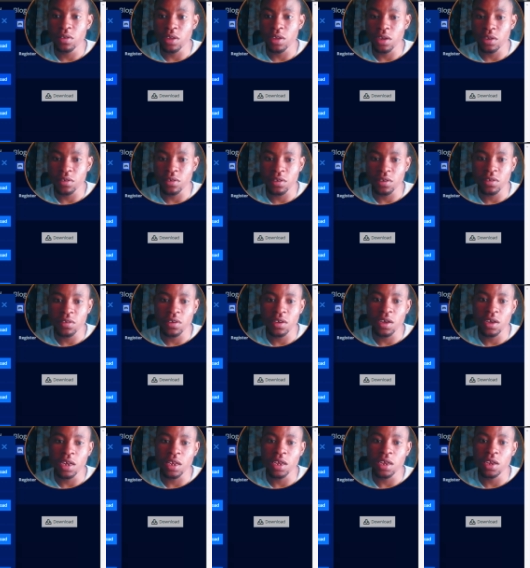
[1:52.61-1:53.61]
that's it
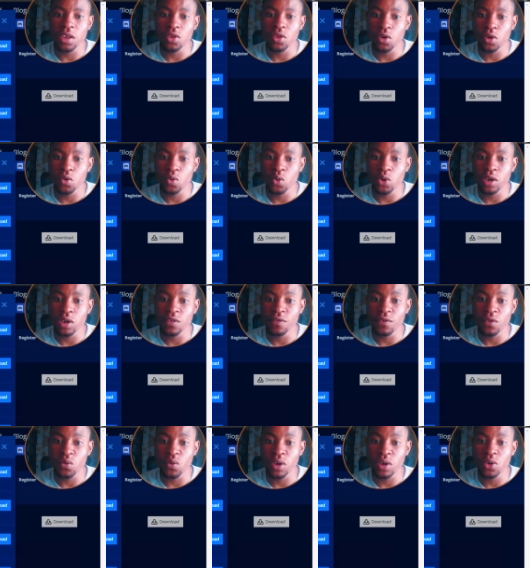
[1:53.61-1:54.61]
here, and then the third one is
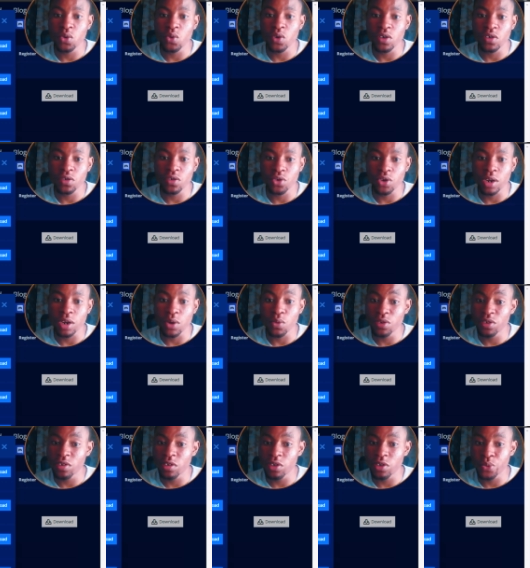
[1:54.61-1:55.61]
for Windows installer,
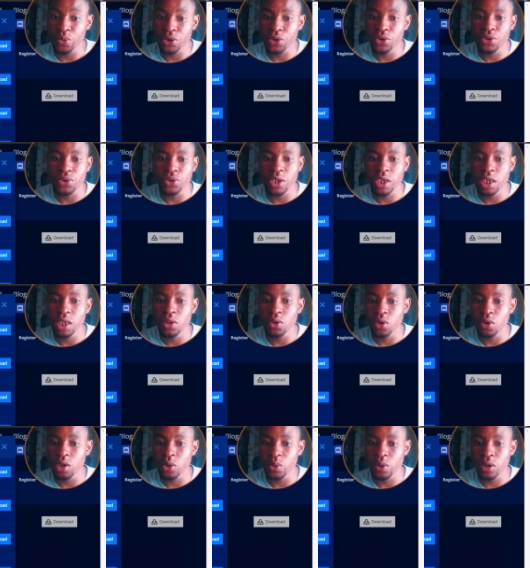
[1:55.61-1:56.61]
which is the one you need,
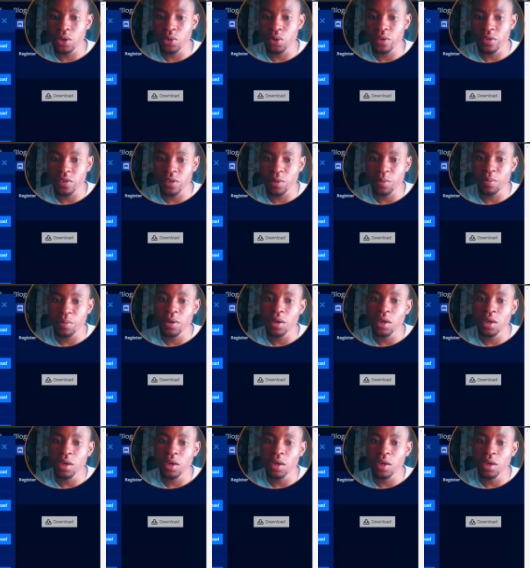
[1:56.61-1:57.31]
not the Windows zip.